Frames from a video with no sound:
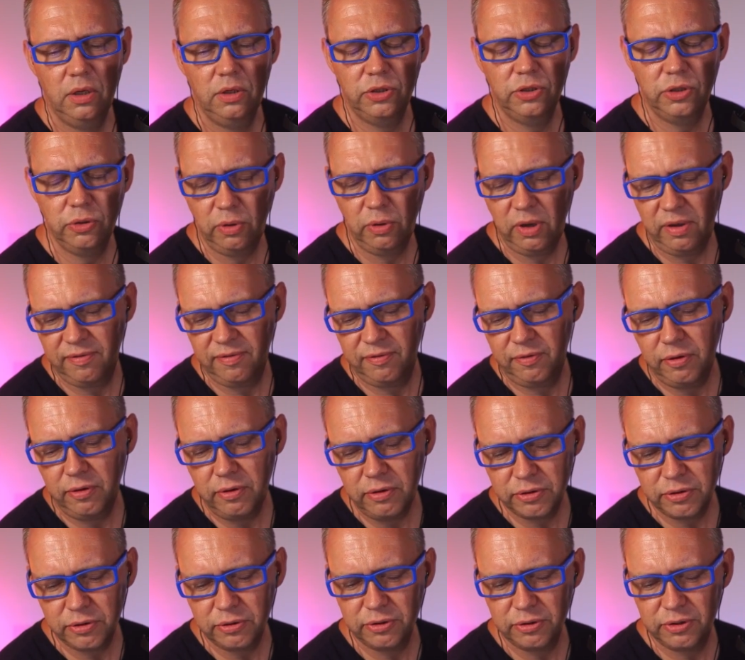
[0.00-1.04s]
So if
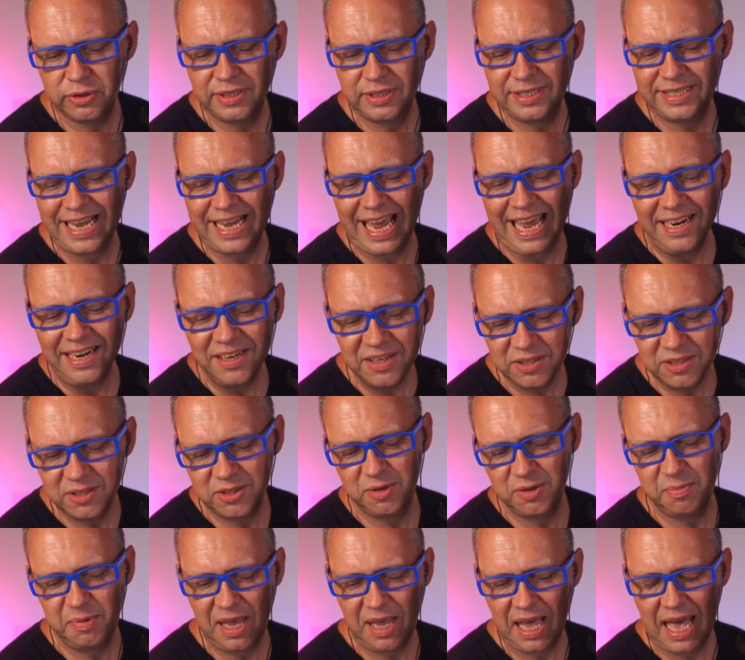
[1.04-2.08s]
users tend
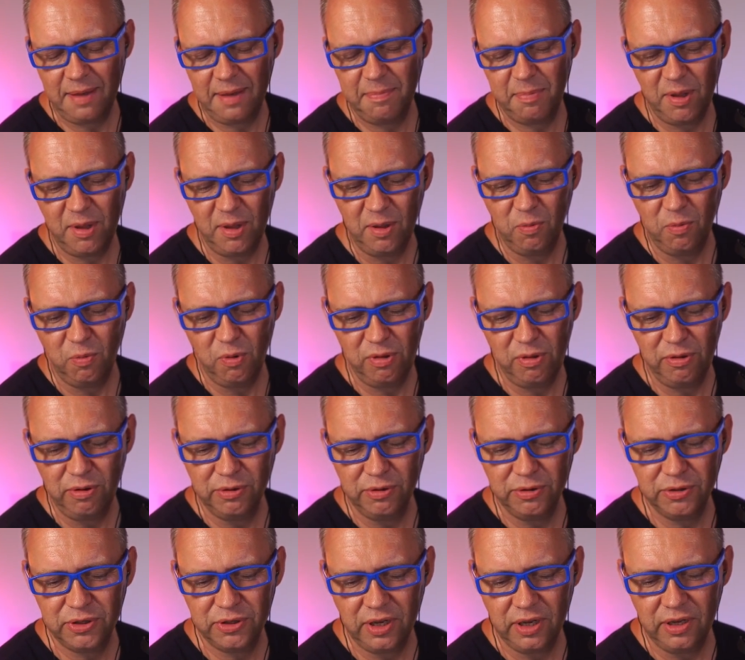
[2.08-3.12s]
to be happy with
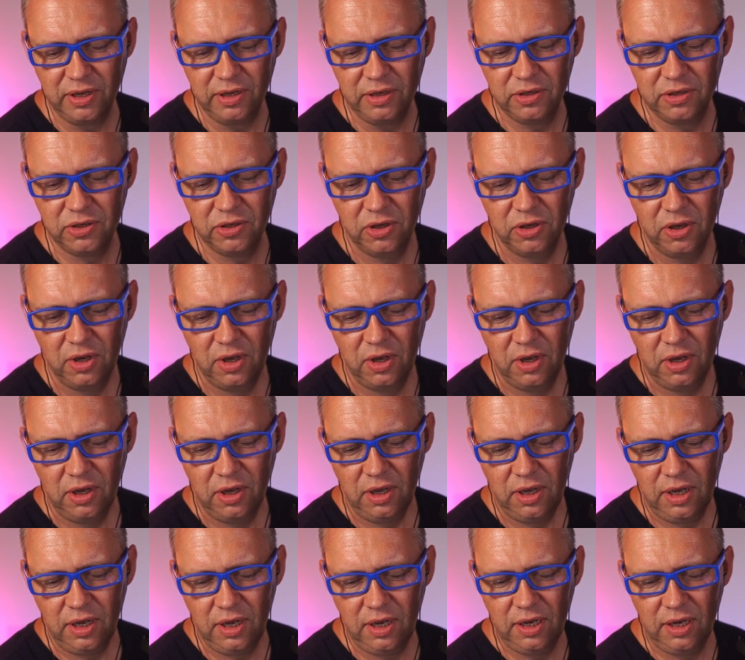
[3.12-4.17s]
your site,
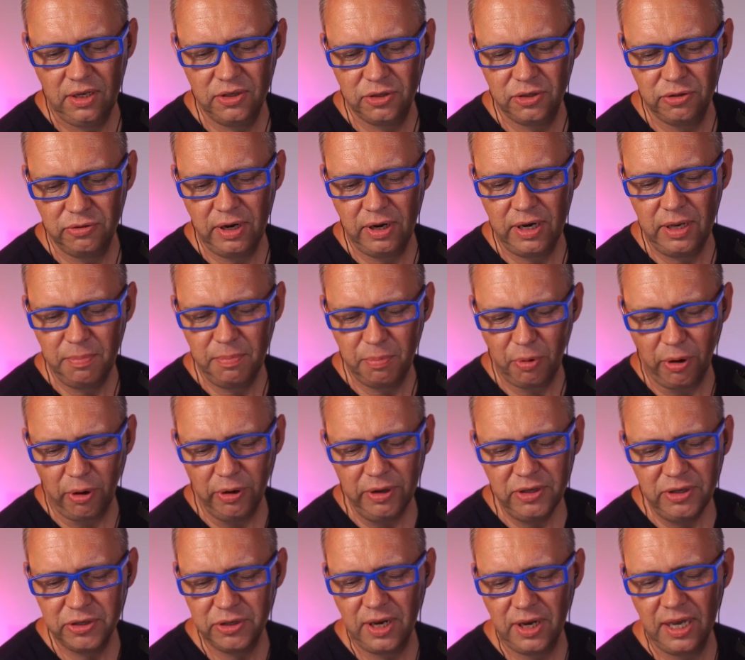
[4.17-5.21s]
is there any
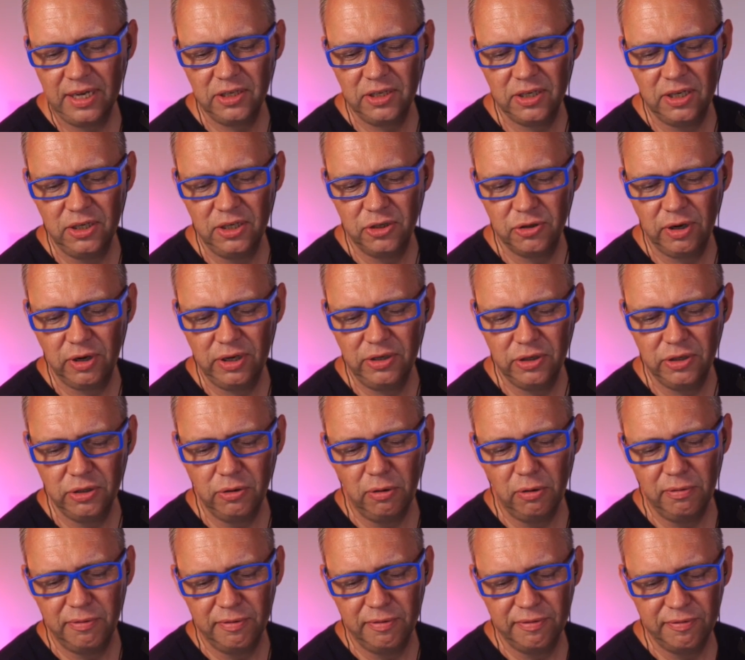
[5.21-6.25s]
point in actually trying to
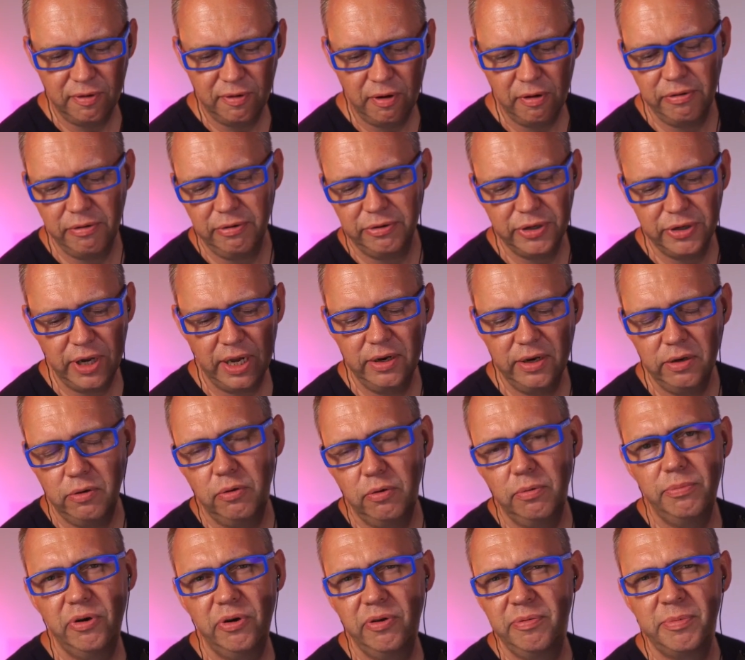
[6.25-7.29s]
go for further
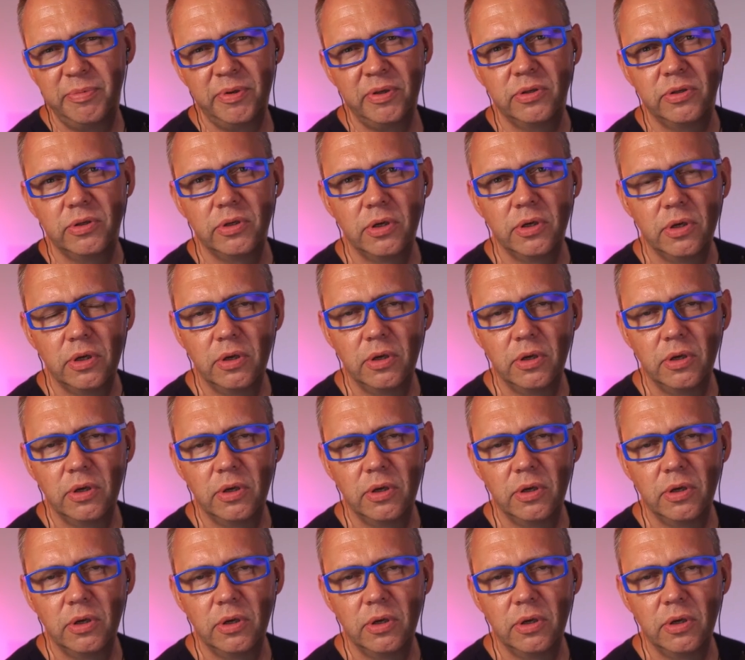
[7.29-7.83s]
technical improvements?